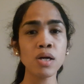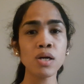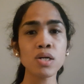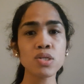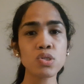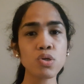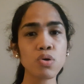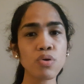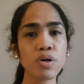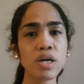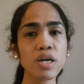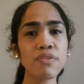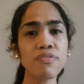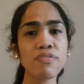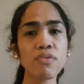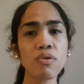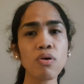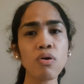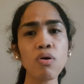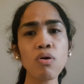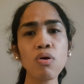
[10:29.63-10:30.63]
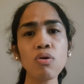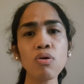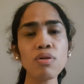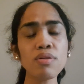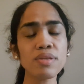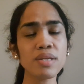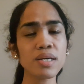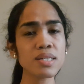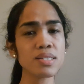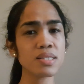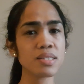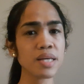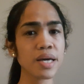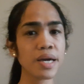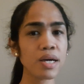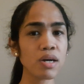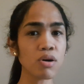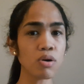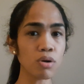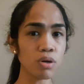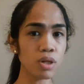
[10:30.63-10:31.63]
So if all these
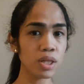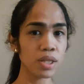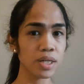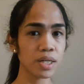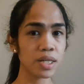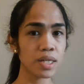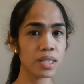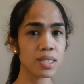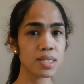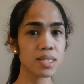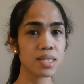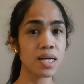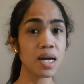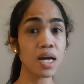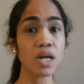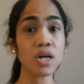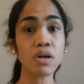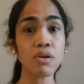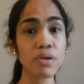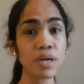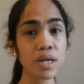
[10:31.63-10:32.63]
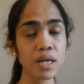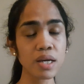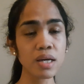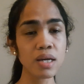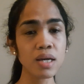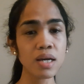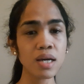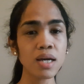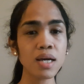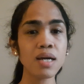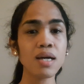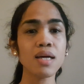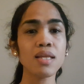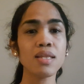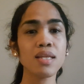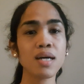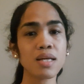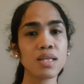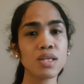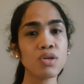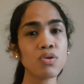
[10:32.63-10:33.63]
stakeholders agree
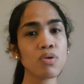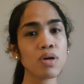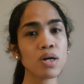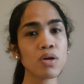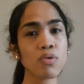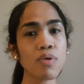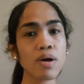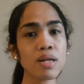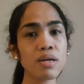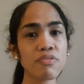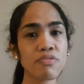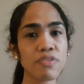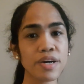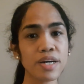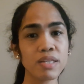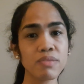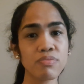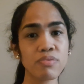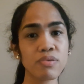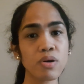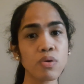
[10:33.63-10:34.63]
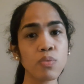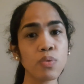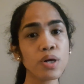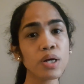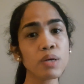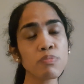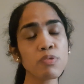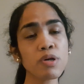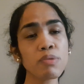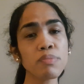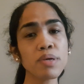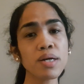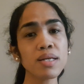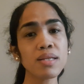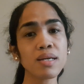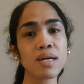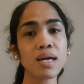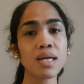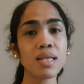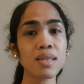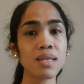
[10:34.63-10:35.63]
that you are qualified for a work permit
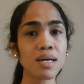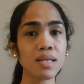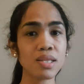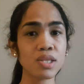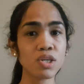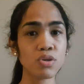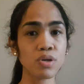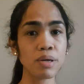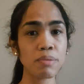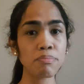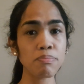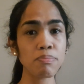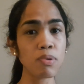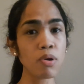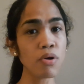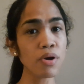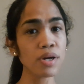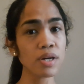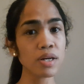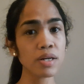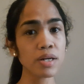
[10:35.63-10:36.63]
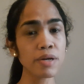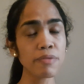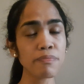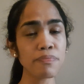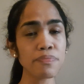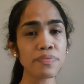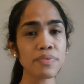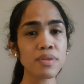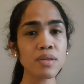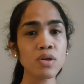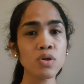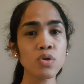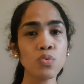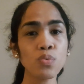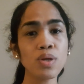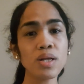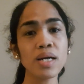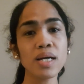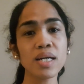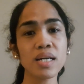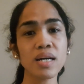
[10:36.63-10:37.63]
and that your employer
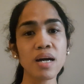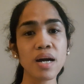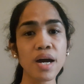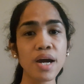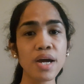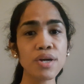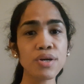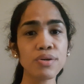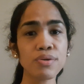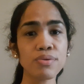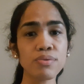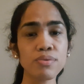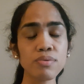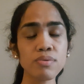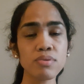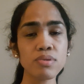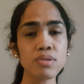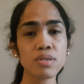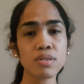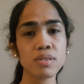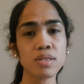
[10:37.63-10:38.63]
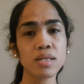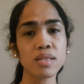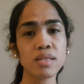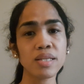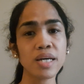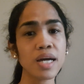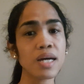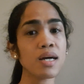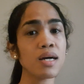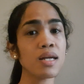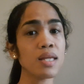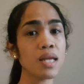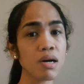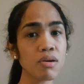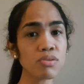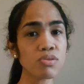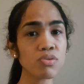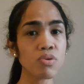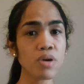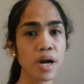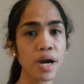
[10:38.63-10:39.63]
will gonna hire you, that they are
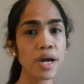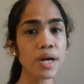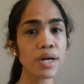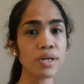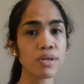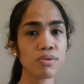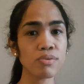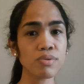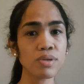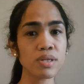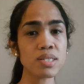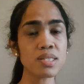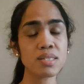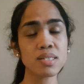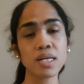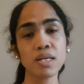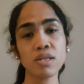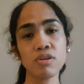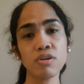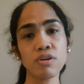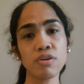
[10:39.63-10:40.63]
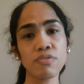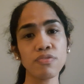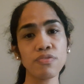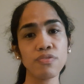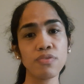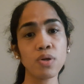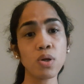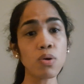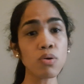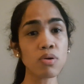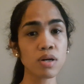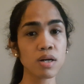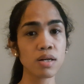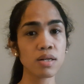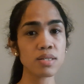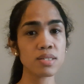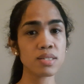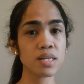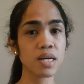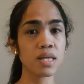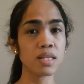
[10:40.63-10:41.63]
allowed to hire you instead of
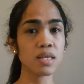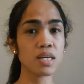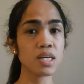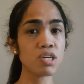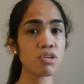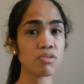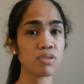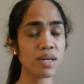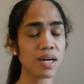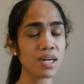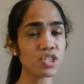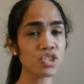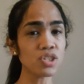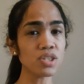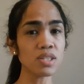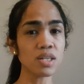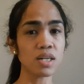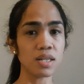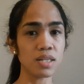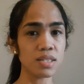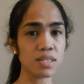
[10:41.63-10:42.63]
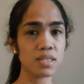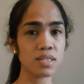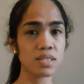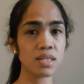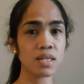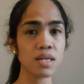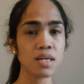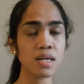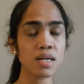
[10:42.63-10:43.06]
locals and EU nationals,